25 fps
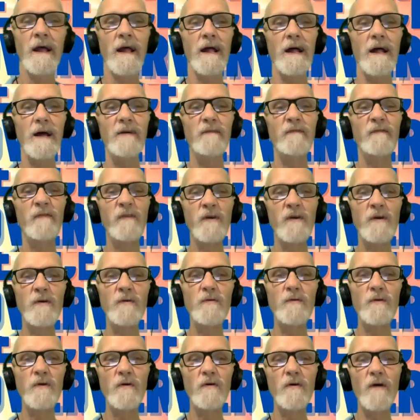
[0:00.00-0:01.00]
If you
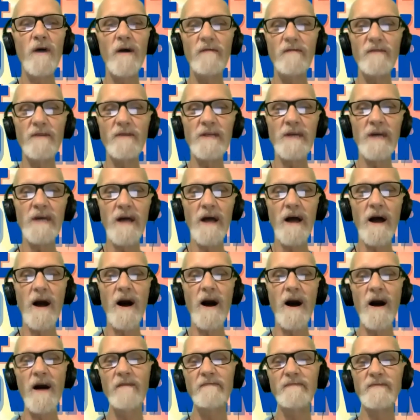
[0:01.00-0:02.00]
knew everything
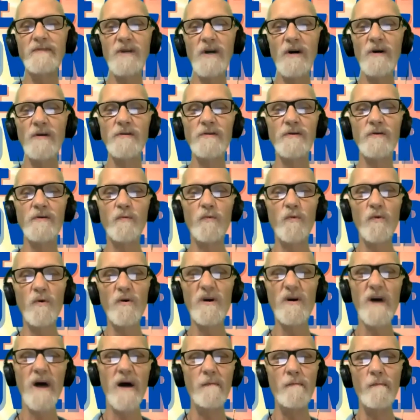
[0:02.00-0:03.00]
I've done to
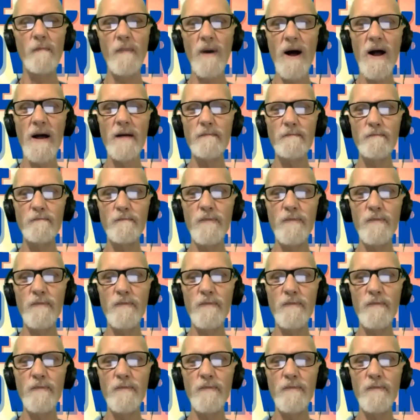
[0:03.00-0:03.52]
work on my